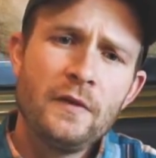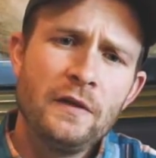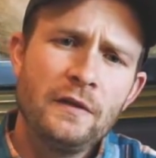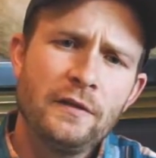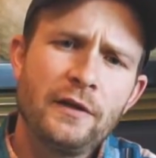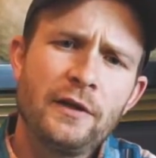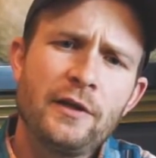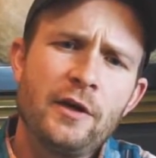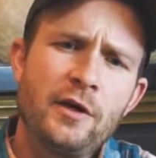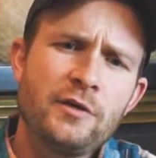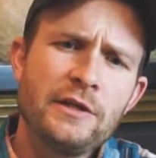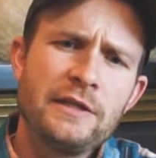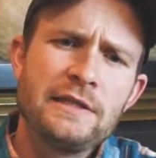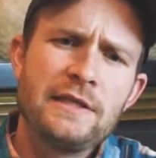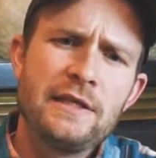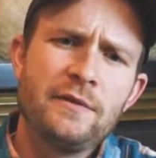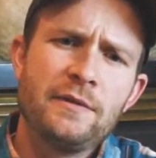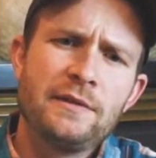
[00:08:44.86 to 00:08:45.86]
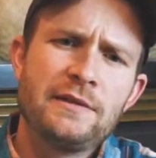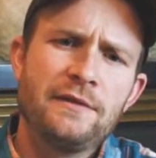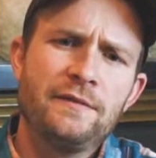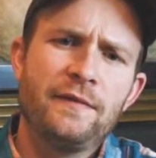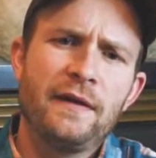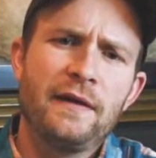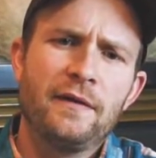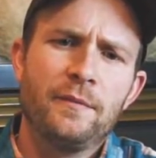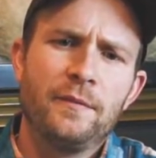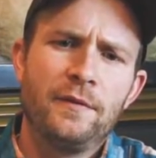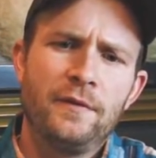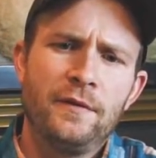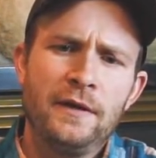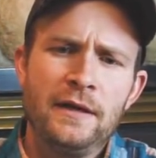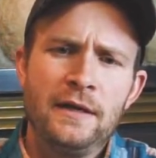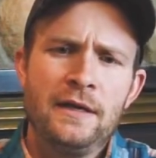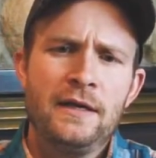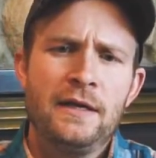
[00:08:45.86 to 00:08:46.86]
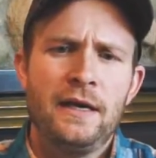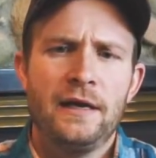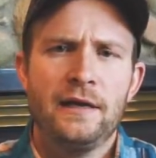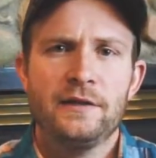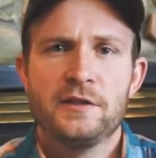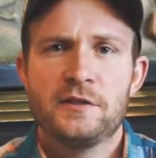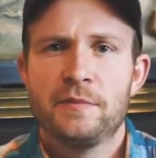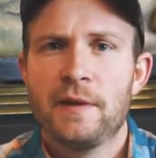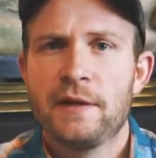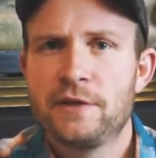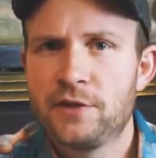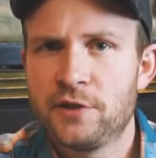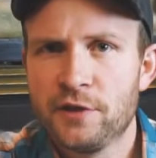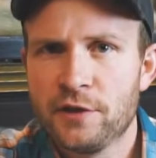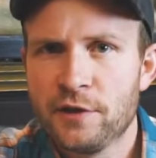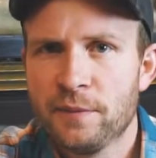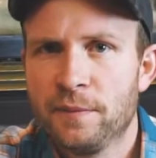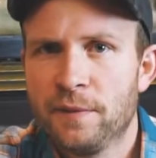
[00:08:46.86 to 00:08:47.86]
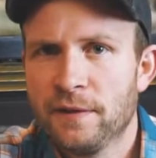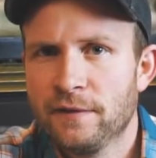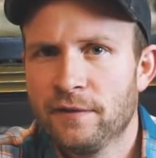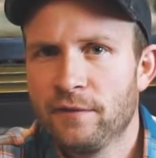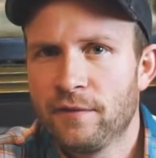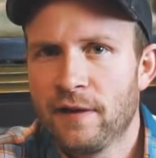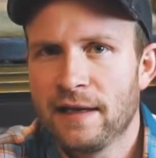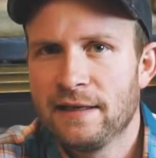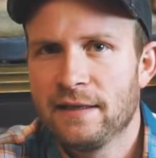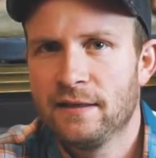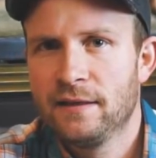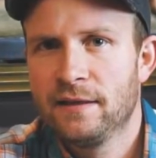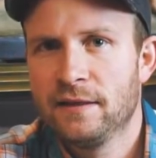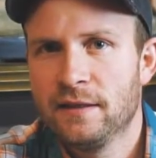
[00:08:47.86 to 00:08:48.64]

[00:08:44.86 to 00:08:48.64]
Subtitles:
look at those and see what's available, and just make sure you're putting the right